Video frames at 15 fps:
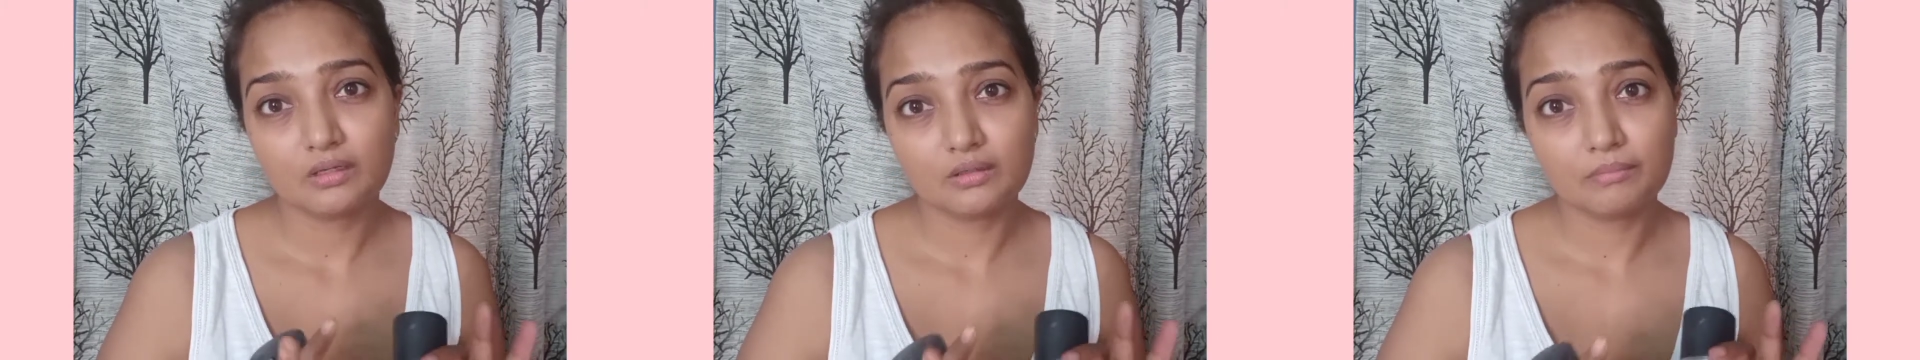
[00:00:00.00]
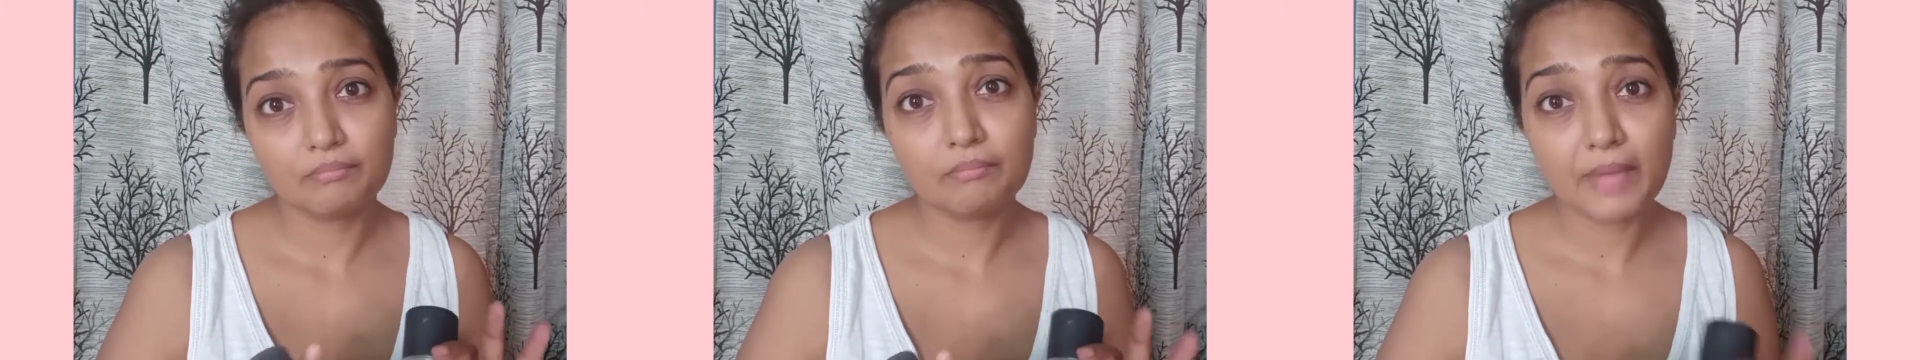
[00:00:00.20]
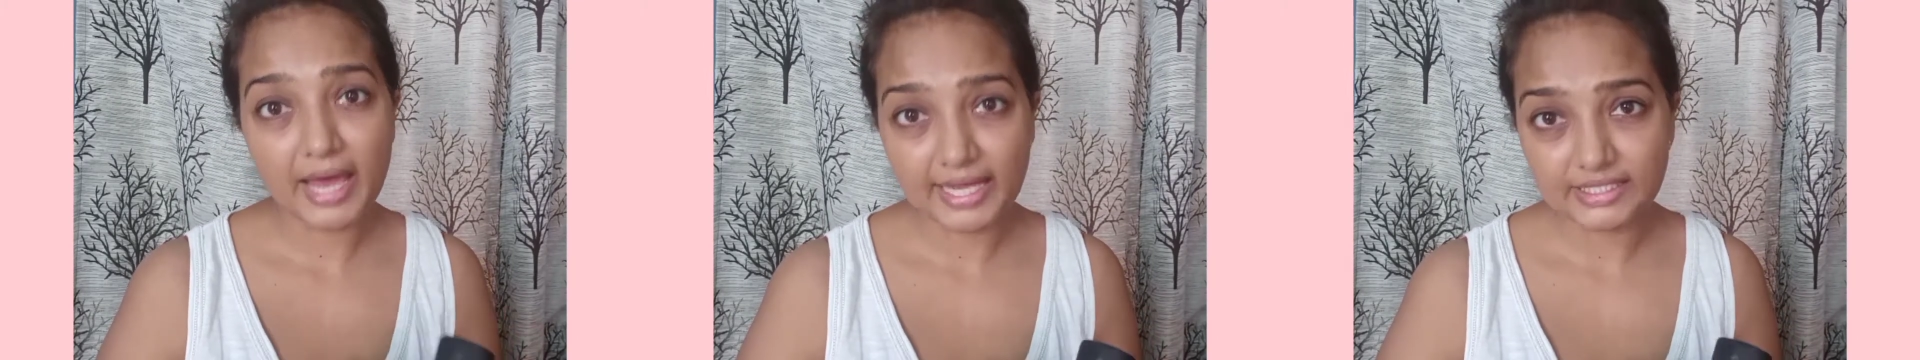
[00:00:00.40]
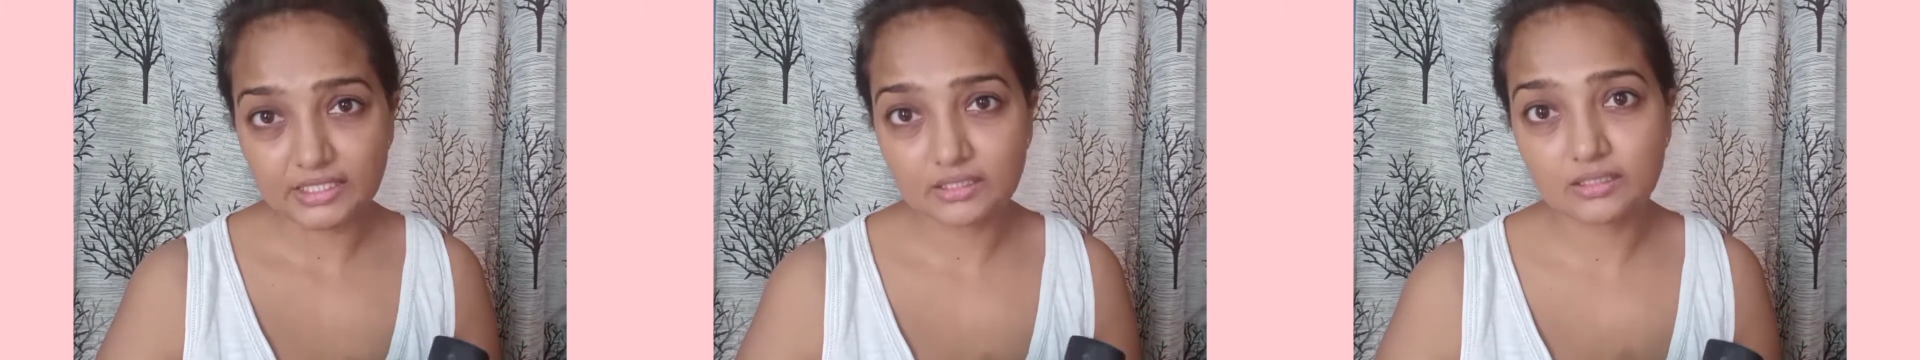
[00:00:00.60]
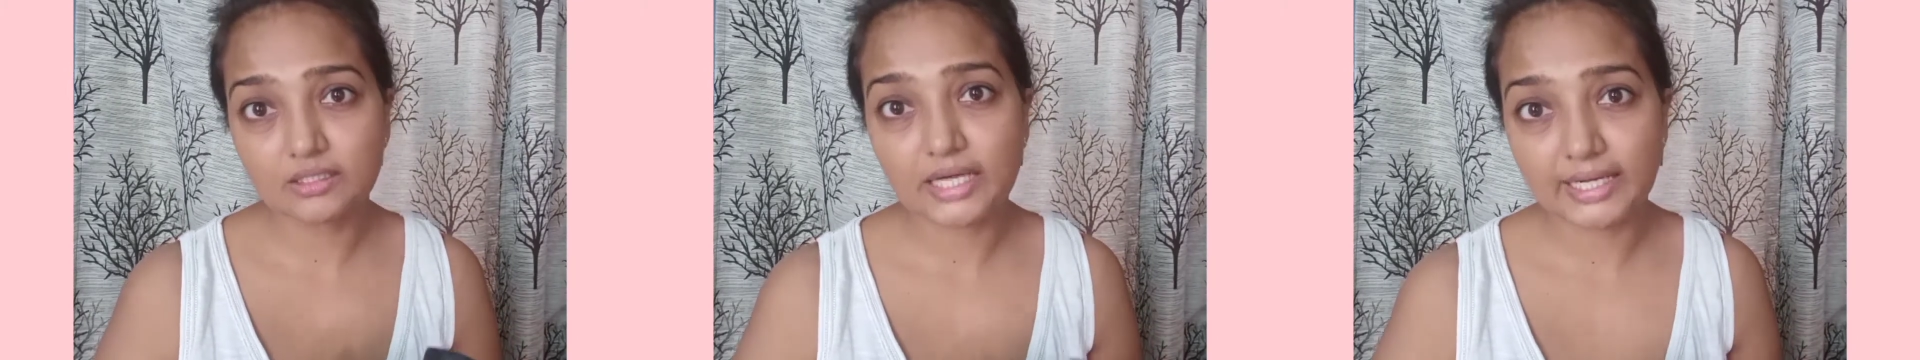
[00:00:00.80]
matte
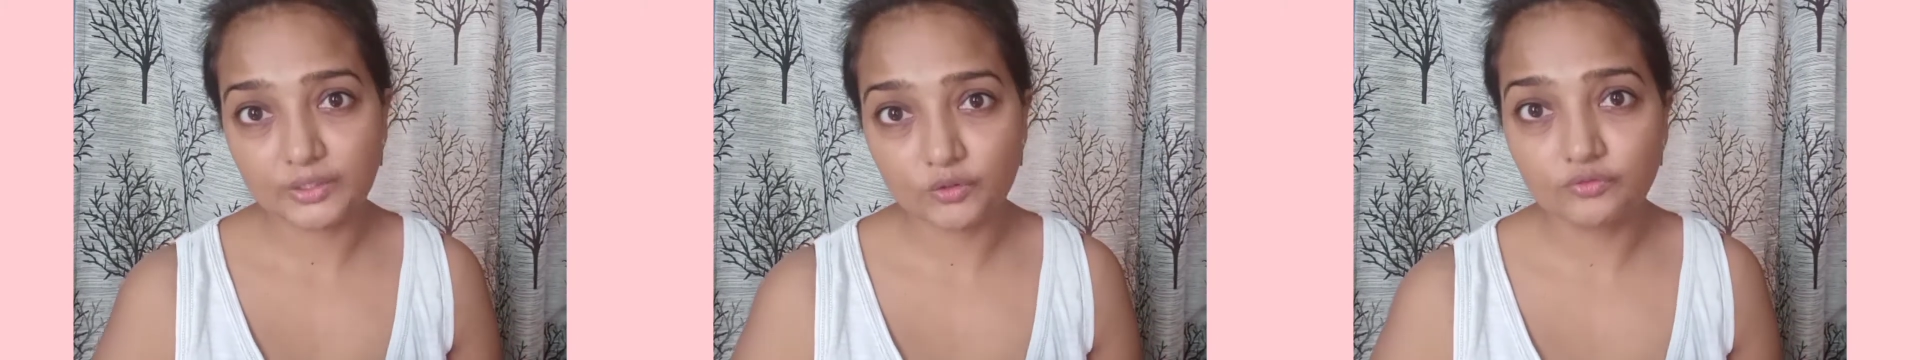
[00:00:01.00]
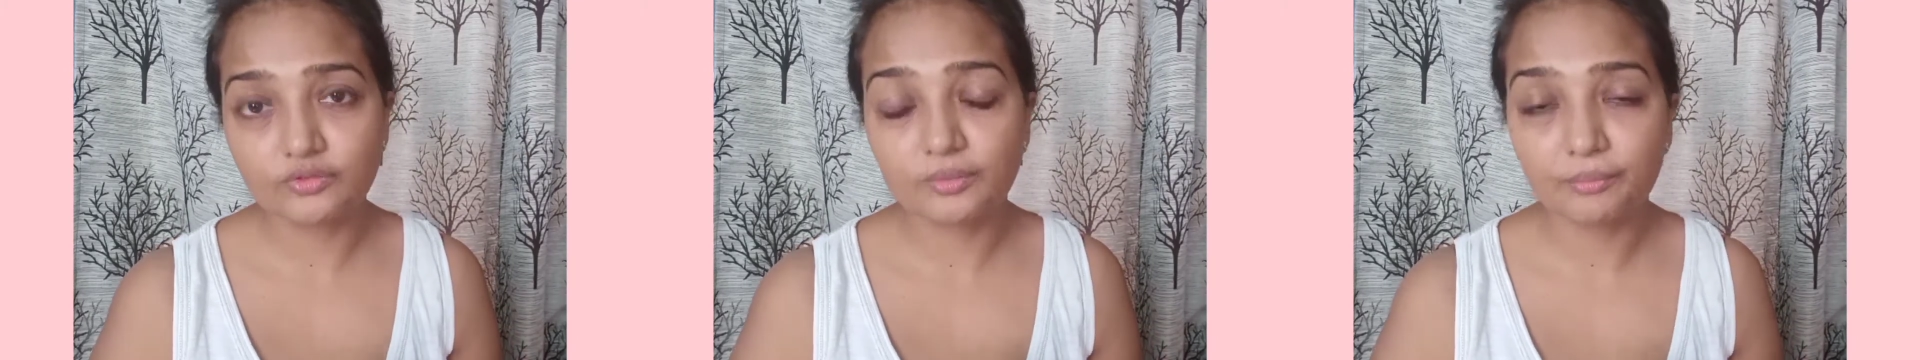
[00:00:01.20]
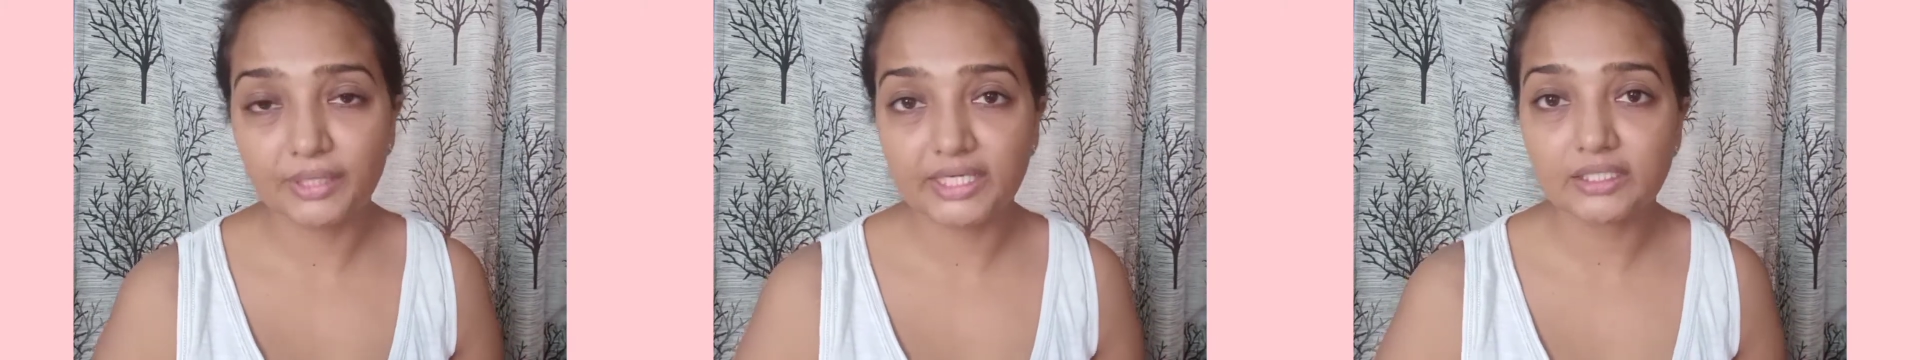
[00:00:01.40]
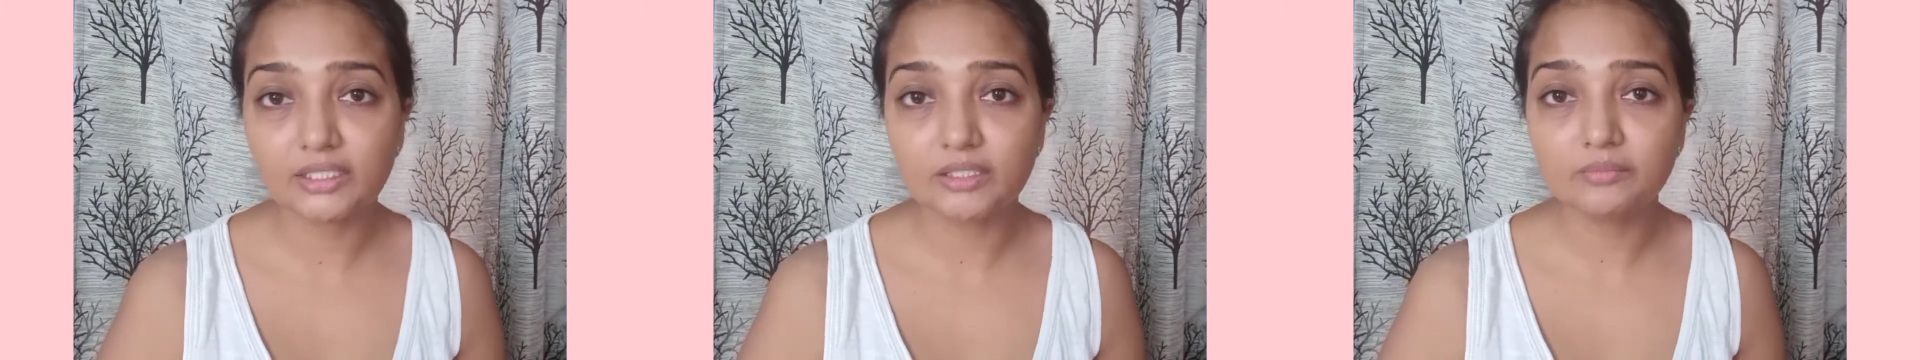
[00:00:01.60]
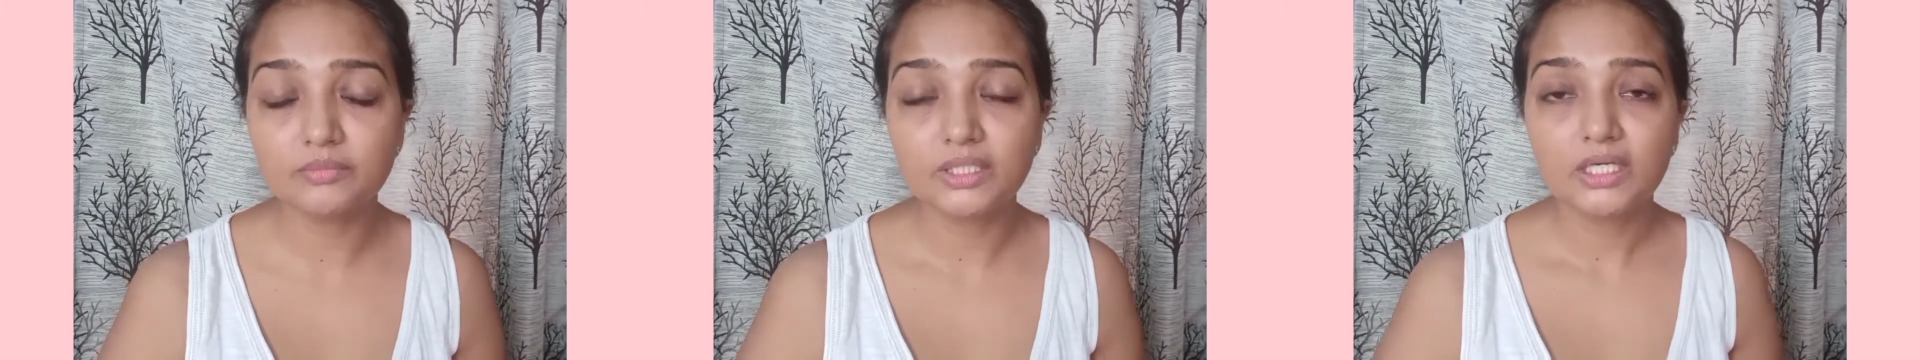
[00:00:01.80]
kind of a makeup,